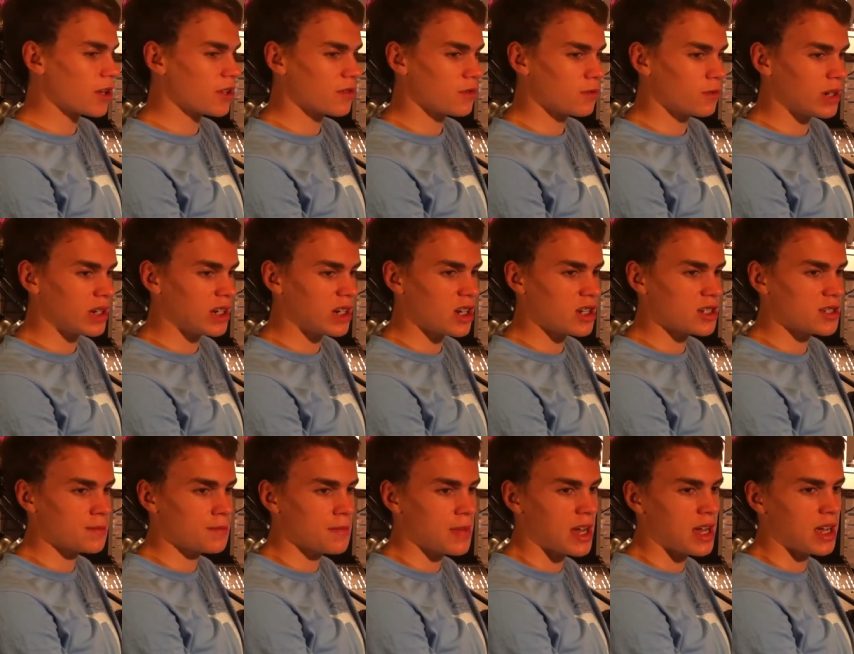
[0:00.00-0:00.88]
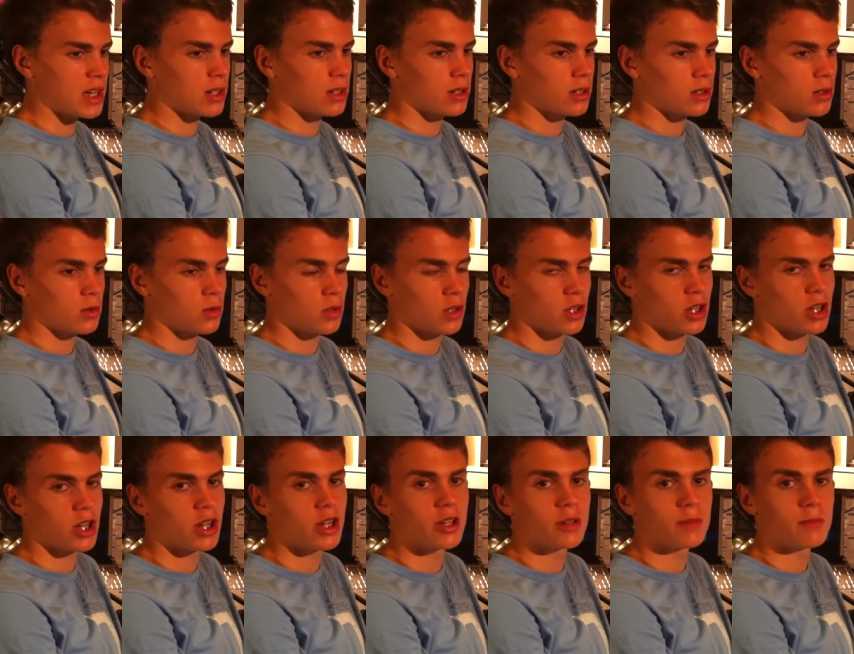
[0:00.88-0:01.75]
both for Windows and Mac,
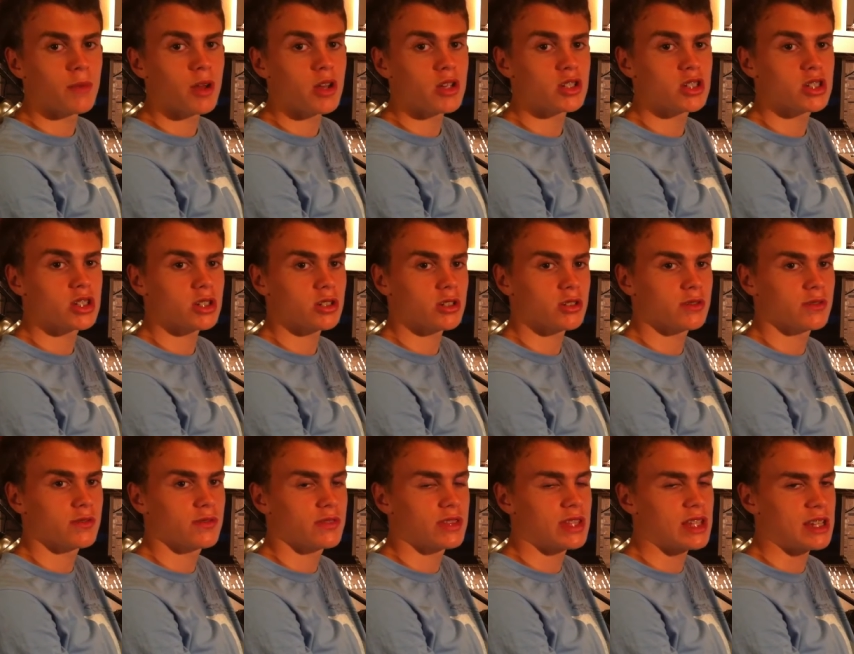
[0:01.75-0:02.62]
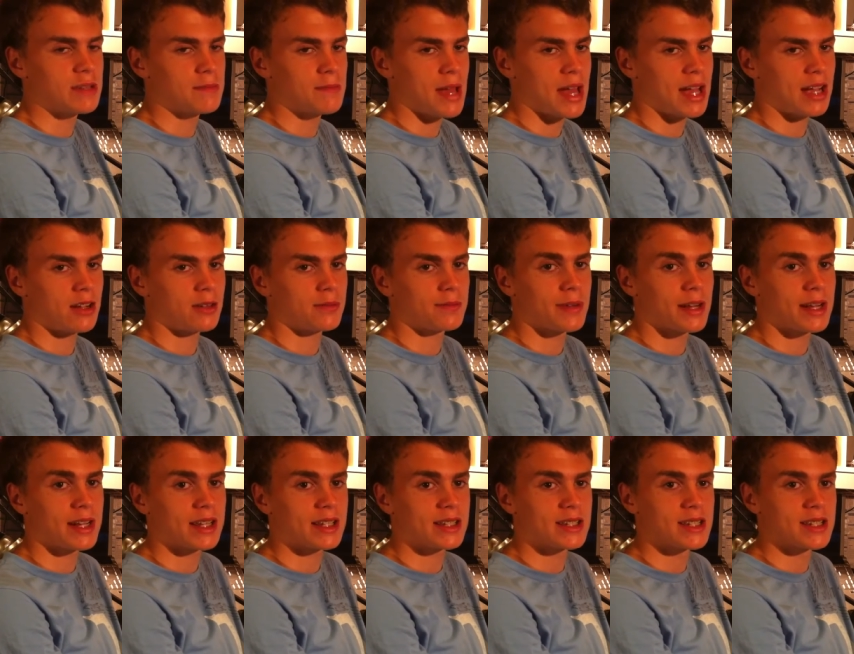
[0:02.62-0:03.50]
although most of the Mac
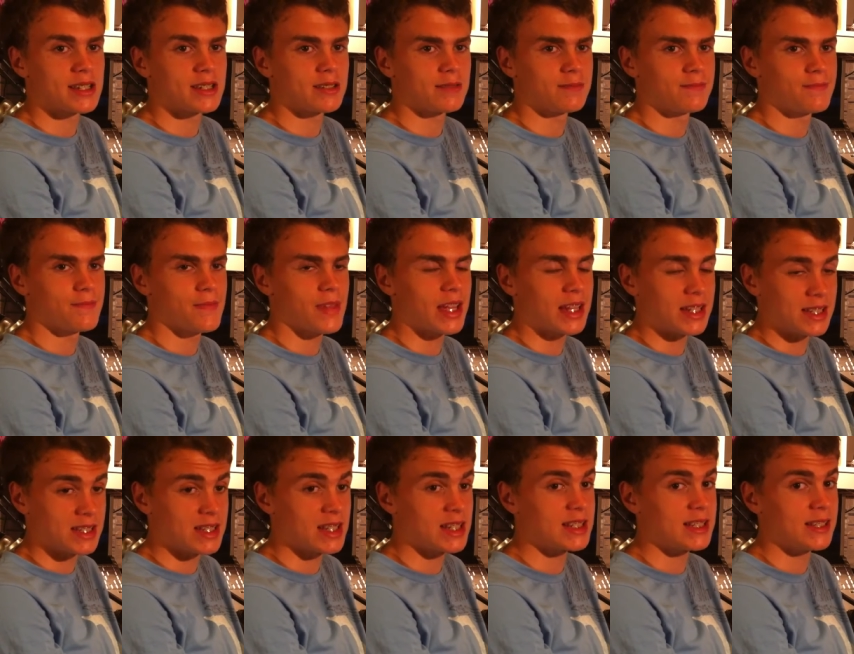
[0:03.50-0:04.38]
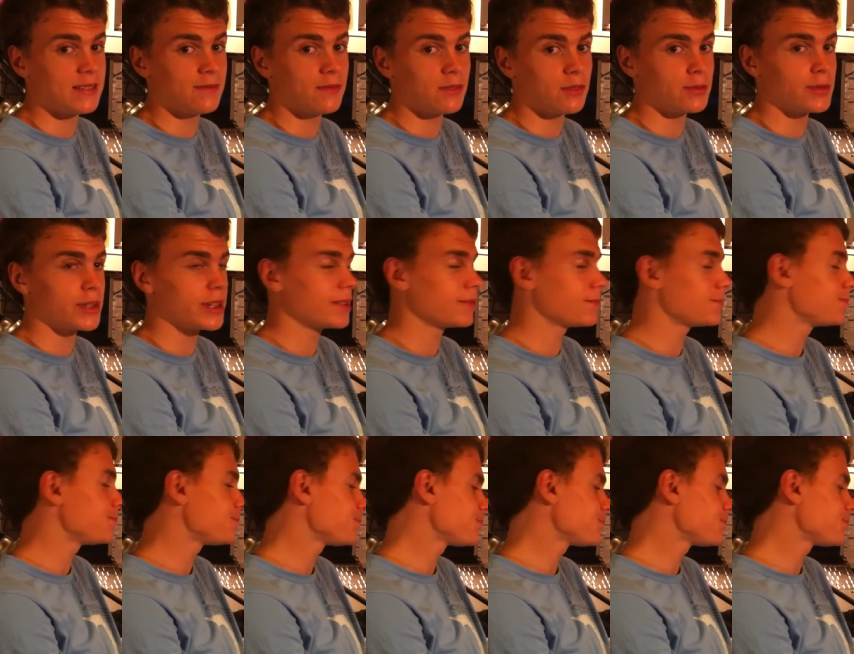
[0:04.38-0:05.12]
operating system is 64-bit,